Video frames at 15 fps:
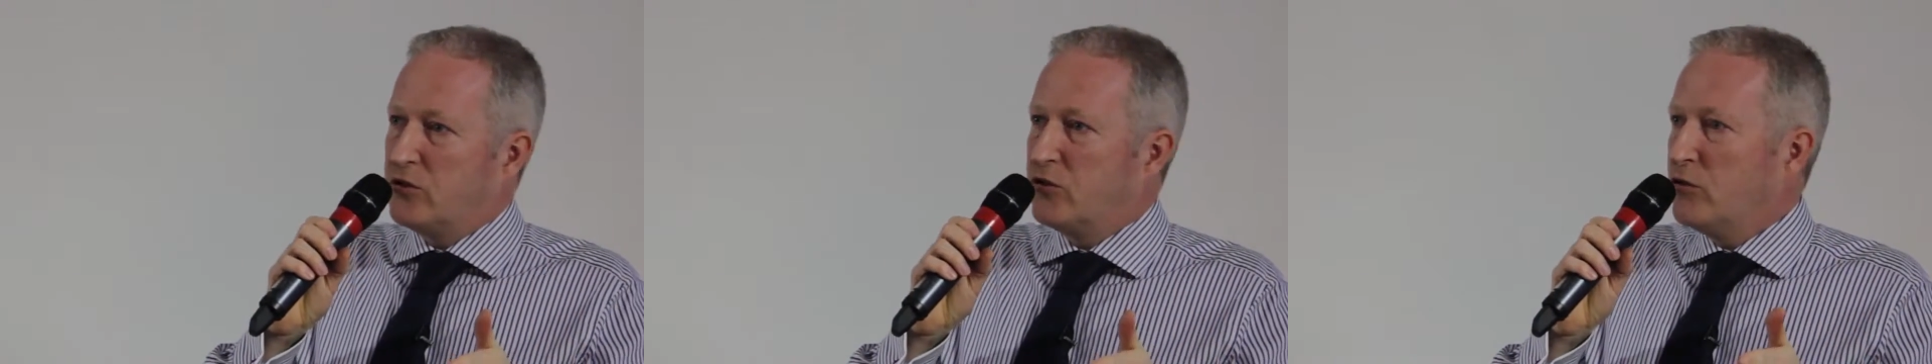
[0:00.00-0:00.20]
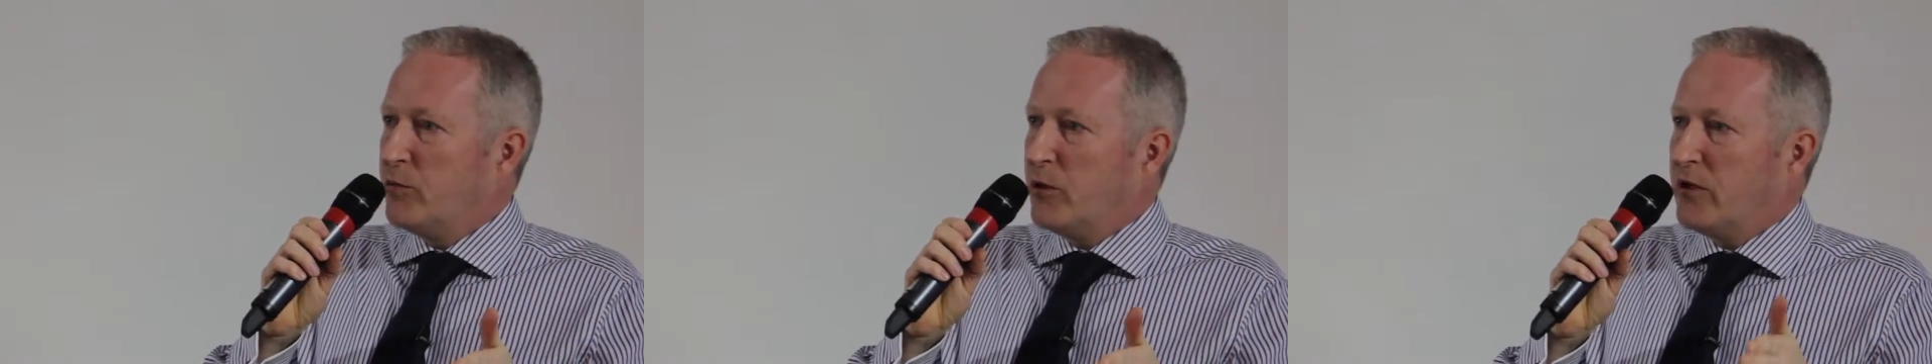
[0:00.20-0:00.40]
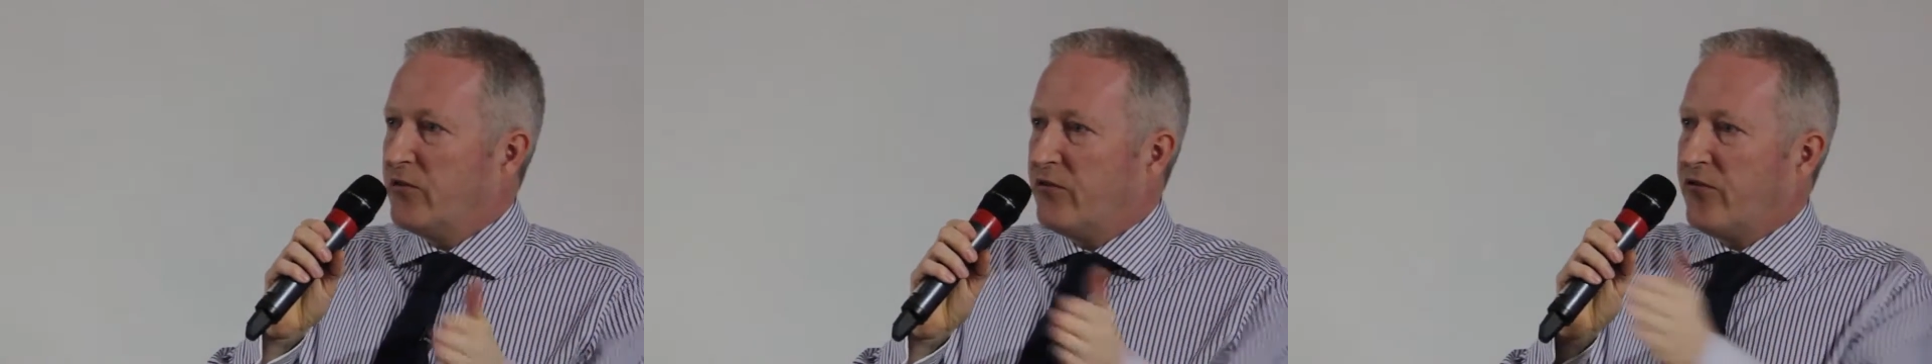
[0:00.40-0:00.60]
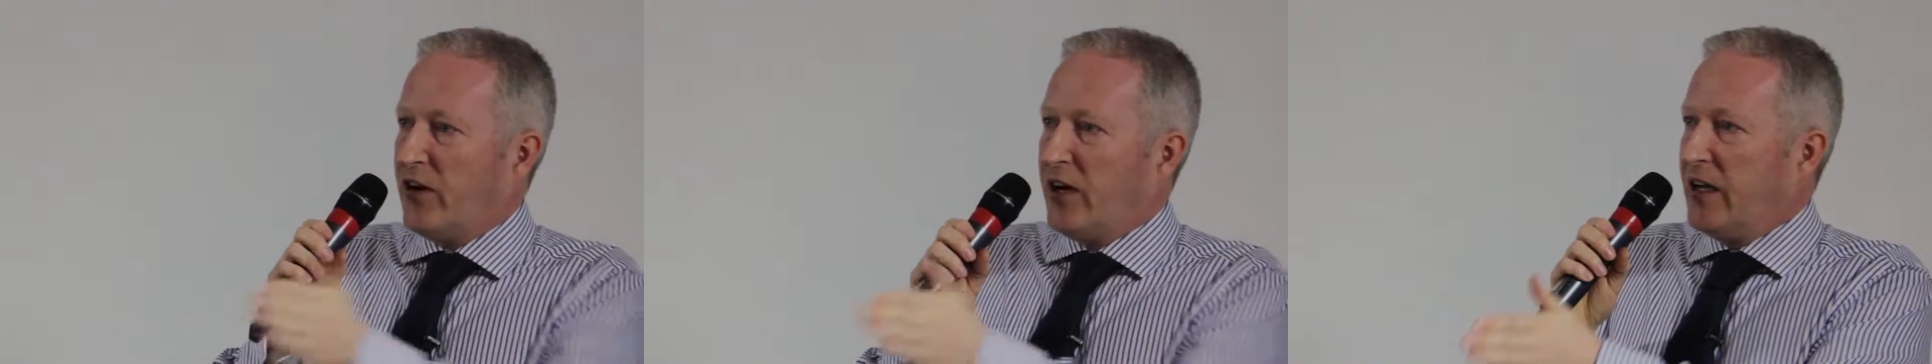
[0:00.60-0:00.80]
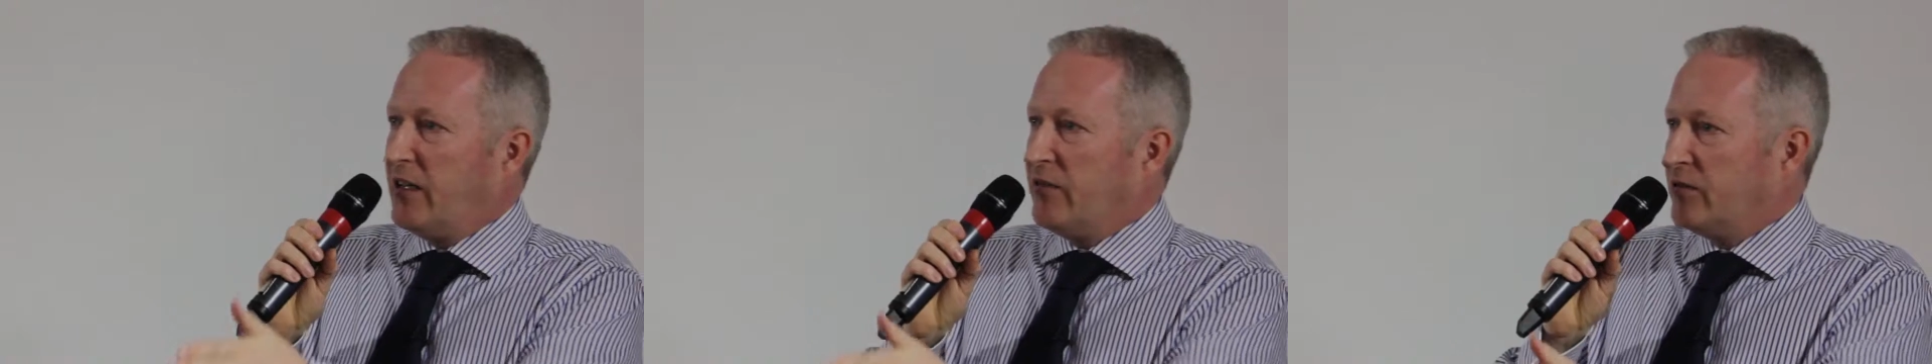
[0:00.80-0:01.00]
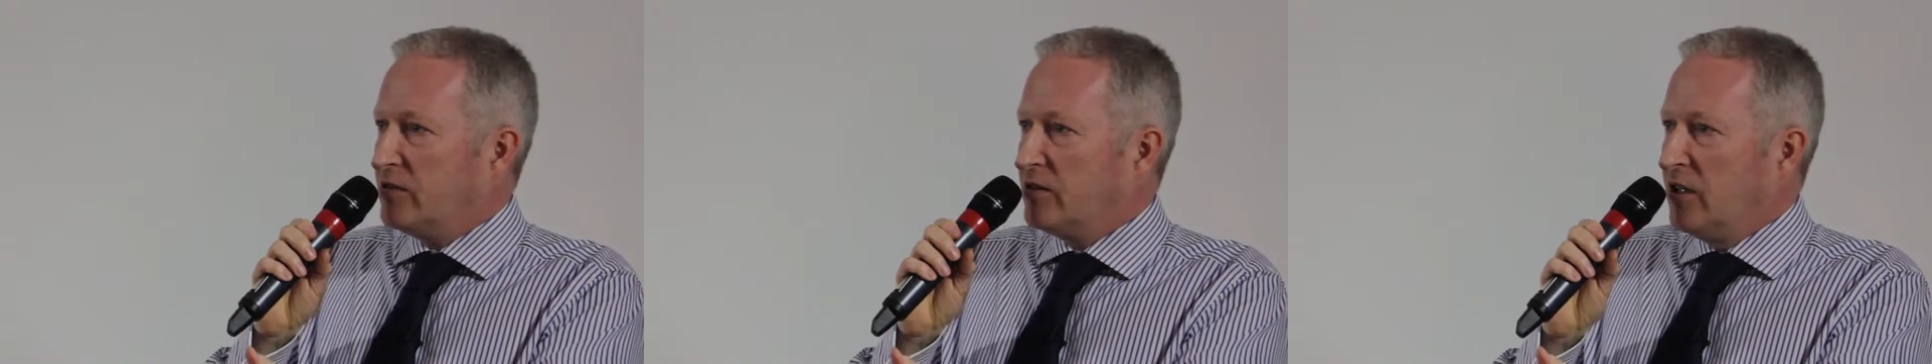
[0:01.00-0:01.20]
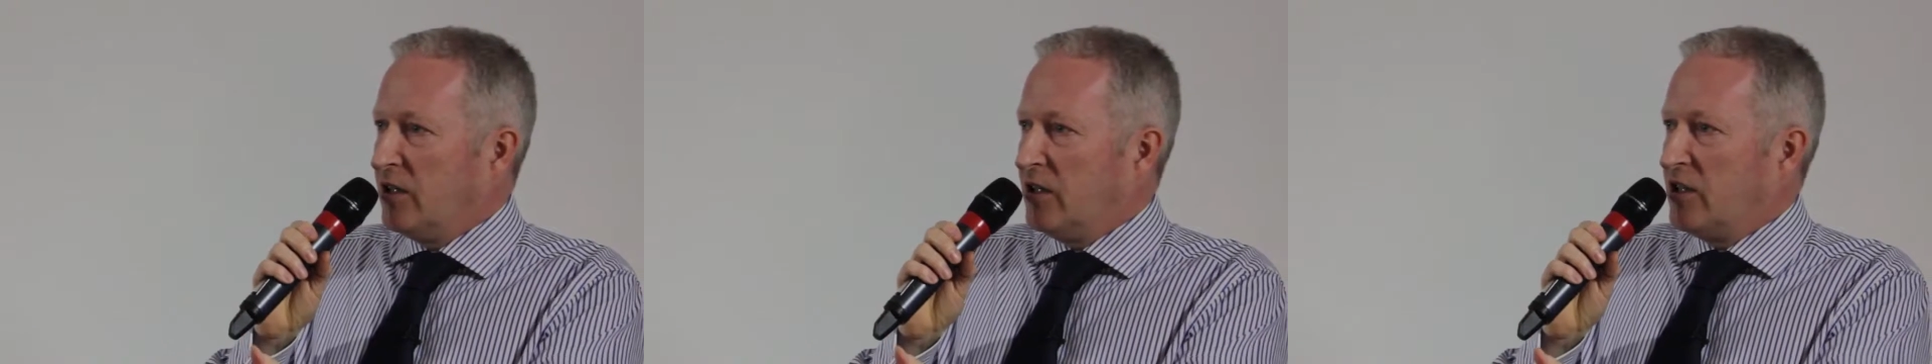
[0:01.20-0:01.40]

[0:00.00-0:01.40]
2.5 and